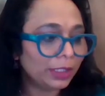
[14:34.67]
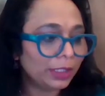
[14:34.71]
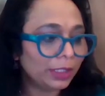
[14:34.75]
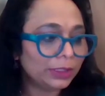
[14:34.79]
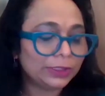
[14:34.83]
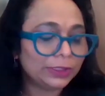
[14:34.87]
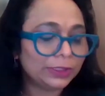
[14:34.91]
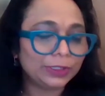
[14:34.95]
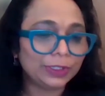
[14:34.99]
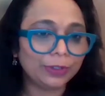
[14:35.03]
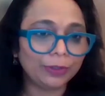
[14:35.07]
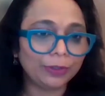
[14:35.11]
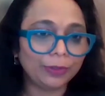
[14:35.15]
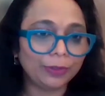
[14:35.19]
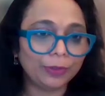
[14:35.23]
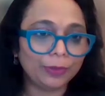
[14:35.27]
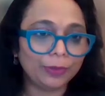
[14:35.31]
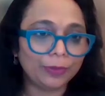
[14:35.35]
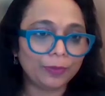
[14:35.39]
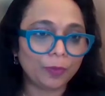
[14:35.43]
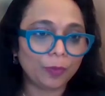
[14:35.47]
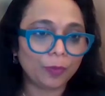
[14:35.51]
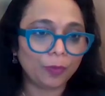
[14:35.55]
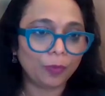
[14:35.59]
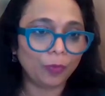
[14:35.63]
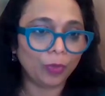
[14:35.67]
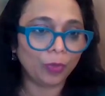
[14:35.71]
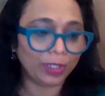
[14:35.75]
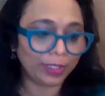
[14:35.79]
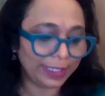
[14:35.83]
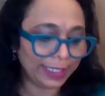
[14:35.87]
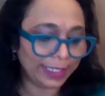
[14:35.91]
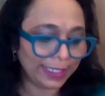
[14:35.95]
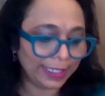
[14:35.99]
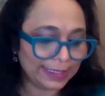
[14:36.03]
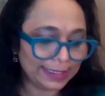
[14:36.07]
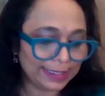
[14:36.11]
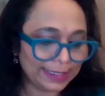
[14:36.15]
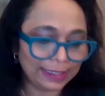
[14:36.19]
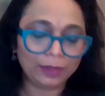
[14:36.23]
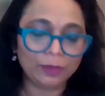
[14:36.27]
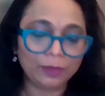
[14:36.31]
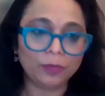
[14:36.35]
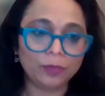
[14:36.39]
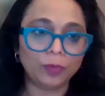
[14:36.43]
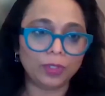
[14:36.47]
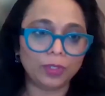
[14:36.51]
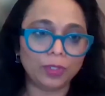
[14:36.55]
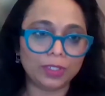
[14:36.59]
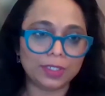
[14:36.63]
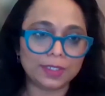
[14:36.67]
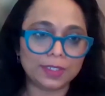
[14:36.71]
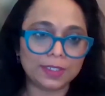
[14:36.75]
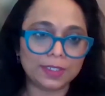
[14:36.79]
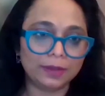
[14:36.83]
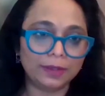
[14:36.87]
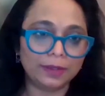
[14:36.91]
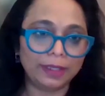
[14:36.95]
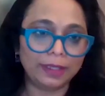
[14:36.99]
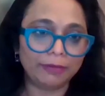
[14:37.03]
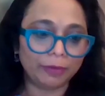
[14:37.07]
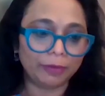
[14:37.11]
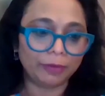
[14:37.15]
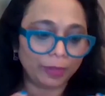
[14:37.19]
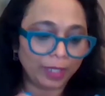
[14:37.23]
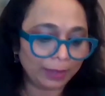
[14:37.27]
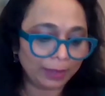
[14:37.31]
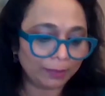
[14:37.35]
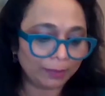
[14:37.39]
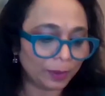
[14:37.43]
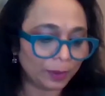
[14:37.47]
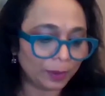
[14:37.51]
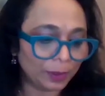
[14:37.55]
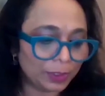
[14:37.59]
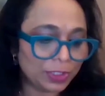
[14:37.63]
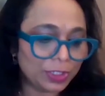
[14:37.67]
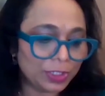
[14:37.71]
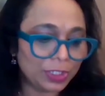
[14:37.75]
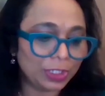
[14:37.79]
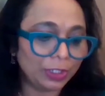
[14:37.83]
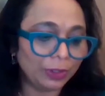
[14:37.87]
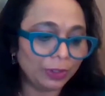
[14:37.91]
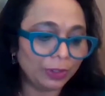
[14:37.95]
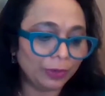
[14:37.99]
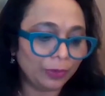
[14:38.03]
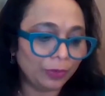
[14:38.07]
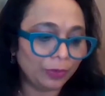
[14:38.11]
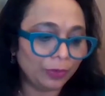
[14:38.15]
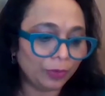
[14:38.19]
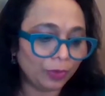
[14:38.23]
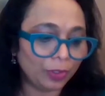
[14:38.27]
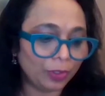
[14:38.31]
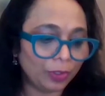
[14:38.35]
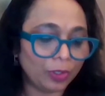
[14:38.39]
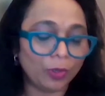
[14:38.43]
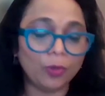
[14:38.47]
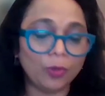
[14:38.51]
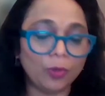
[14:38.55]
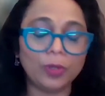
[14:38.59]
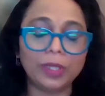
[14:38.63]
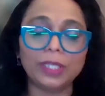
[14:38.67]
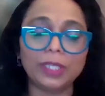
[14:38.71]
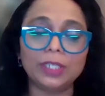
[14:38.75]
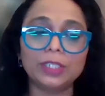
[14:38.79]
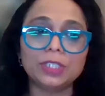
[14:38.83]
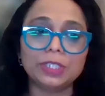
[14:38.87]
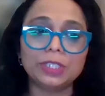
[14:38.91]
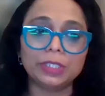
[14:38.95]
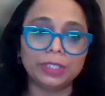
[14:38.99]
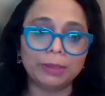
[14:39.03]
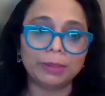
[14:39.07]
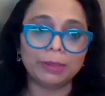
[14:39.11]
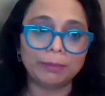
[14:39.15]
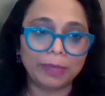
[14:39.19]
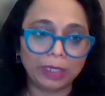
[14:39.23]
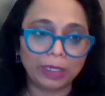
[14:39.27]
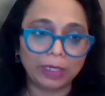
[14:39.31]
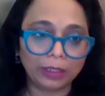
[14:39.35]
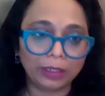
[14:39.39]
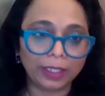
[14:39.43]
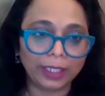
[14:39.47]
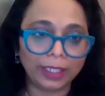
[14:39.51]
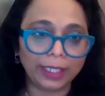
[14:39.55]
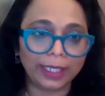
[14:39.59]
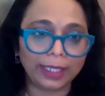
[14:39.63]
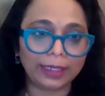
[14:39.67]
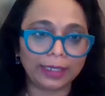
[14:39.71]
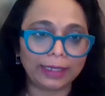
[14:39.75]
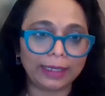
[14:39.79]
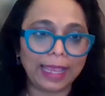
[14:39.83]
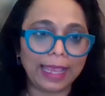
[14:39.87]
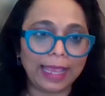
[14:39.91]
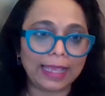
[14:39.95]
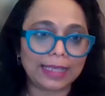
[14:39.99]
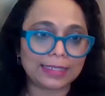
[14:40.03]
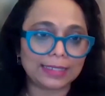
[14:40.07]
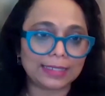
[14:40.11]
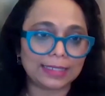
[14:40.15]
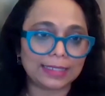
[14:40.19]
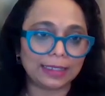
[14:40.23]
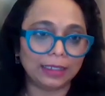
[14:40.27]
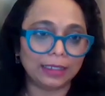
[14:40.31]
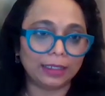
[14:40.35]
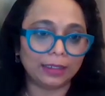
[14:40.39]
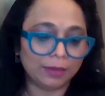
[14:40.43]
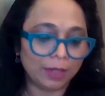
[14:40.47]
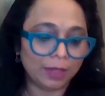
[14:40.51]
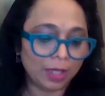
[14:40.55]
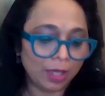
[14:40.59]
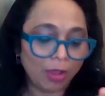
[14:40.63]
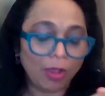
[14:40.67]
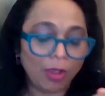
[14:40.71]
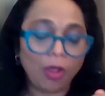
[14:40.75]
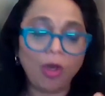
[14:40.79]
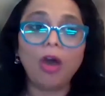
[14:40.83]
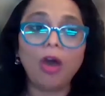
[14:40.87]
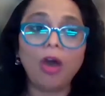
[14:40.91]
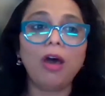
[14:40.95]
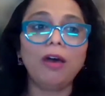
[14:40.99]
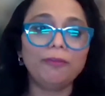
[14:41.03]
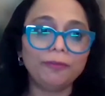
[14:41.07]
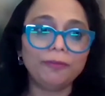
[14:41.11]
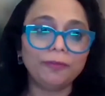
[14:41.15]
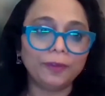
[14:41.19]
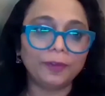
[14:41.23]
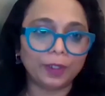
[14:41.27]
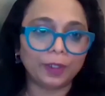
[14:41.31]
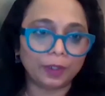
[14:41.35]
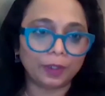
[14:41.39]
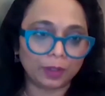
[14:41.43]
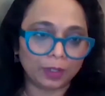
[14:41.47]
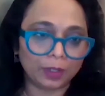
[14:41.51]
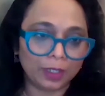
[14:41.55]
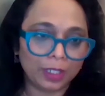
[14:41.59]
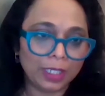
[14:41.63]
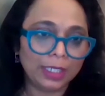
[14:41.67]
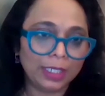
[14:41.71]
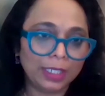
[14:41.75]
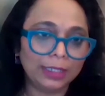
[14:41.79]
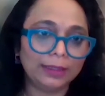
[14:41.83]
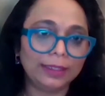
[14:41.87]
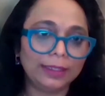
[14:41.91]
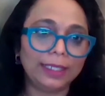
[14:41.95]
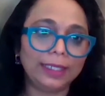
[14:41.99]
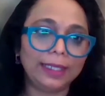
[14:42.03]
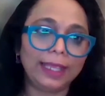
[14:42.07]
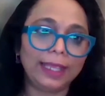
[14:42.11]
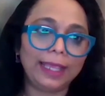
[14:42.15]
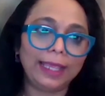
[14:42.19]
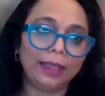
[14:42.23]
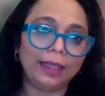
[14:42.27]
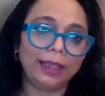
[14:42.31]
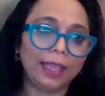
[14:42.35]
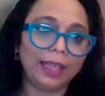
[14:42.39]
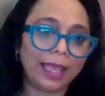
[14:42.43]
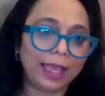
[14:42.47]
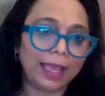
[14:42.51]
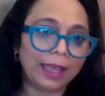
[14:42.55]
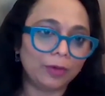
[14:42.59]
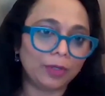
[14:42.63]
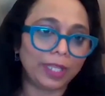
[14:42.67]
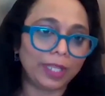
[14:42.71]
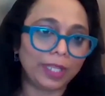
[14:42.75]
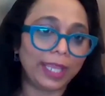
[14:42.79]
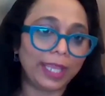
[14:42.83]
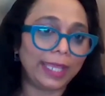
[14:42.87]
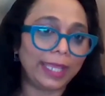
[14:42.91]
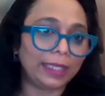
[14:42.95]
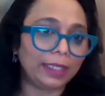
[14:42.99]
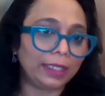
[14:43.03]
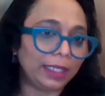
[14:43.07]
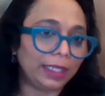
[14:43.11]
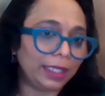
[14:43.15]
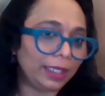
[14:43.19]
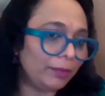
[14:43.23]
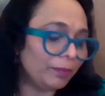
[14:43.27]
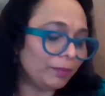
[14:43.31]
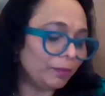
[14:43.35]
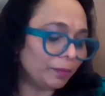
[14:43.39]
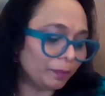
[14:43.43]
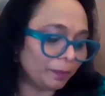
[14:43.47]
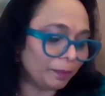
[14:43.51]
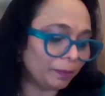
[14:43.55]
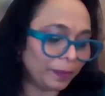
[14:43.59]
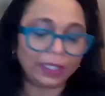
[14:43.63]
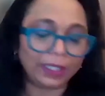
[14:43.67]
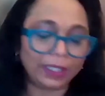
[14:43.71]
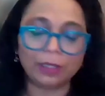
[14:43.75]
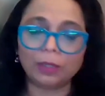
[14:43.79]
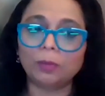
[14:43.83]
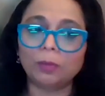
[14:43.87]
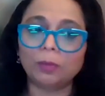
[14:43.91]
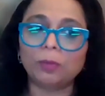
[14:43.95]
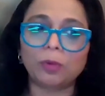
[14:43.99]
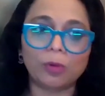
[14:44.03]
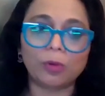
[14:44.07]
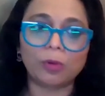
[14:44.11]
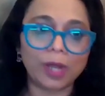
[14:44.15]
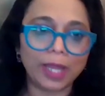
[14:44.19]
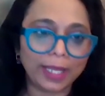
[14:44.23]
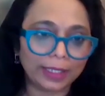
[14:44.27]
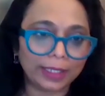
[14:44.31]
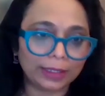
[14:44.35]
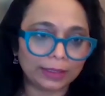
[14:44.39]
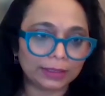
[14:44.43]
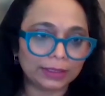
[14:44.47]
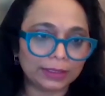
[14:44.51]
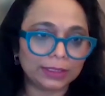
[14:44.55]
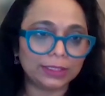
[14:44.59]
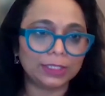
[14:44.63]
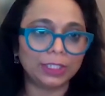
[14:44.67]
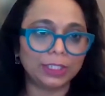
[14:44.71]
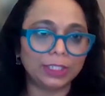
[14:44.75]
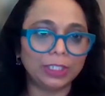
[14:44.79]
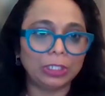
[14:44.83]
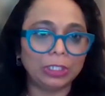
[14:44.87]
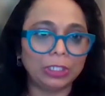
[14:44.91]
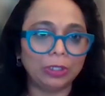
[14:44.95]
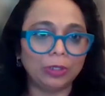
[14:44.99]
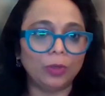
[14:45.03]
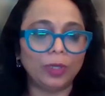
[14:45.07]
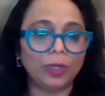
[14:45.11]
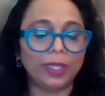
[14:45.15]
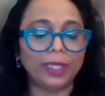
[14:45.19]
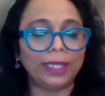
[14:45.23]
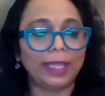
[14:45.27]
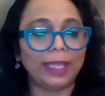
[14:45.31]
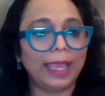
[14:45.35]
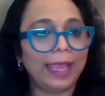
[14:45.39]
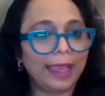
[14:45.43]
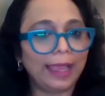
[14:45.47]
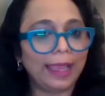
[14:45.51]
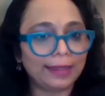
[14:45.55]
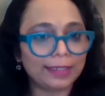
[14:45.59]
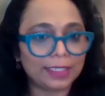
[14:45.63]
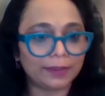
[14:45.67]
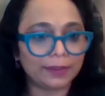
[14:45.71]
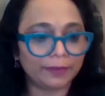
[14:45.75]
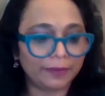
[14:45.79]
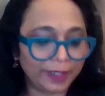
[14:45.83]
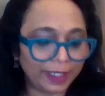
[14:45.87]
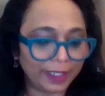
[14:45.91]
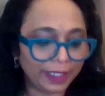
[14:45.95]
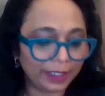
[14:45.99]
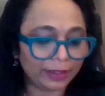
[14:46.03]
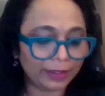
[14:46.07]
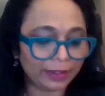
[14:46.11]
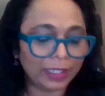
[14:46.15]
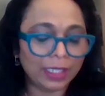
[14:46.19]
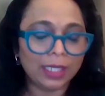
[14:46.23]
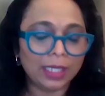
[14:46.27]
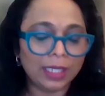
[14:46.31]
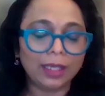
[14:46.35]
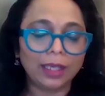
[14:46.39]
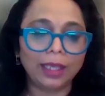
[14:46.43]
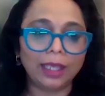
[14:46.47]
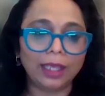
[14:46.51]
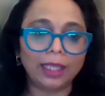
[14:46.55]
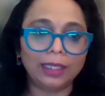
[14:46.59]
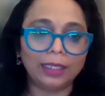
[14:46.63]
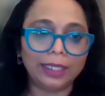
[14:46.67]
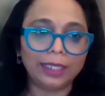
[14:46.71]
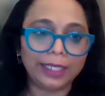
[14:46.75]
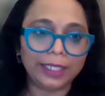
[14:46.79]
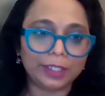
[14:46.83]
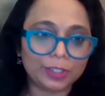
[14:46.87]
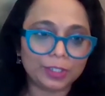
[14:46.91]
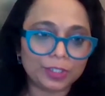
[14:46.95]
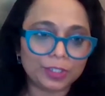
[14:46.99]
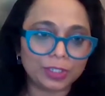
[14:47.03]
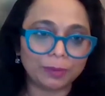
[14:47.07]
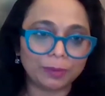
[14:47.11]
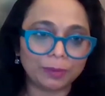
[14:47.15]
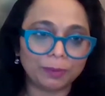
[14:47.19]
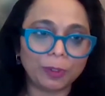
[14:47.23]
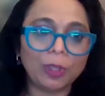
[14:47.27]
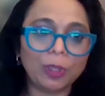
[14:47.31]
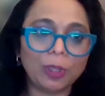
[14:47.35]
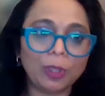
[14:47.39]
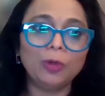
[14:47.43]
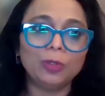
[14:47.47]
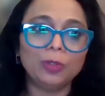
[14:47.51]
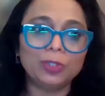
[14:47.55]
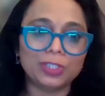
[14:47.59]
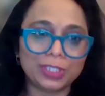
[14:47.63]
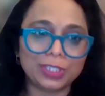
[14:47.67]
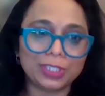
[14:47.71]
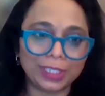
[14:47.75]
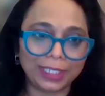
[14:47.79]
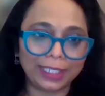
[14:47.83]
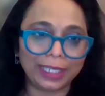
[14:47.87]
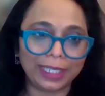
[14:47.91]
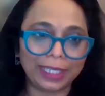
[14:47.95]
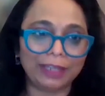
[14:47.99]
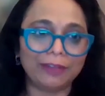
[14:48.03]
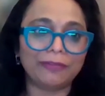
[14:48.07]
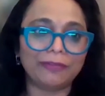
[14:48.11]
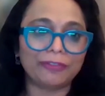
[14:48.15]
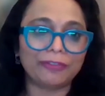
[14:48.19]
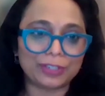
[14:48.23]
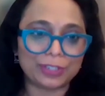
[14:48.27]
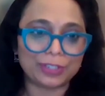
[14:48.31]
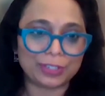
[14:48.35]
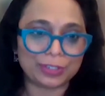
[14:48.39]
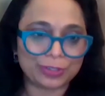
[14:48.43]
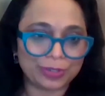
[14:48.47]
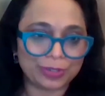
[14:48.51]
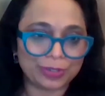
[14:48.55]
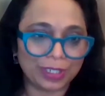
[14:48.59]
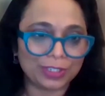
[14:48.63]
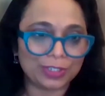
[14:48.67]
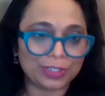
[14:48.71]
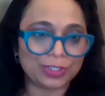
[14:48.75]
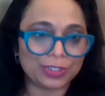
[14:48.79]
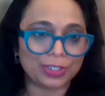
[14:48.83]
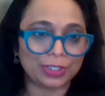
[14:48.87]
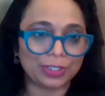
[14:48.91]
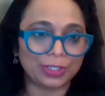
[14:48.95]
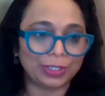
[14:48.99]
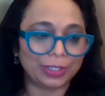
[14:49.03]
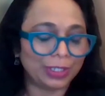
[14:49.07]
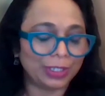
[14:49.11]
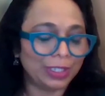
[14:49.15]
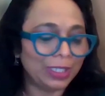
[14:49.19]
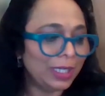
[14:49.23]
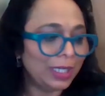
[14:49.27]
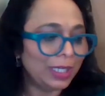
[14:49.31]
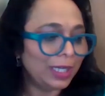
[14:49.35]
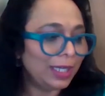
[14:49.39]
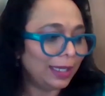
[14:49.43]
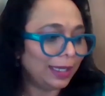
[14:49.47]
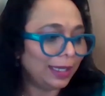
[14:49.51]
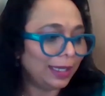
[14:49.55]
So what they did was they were able to go into the market as a offer that allowed any bigger brands to go and activate a leadership coaching infrastructure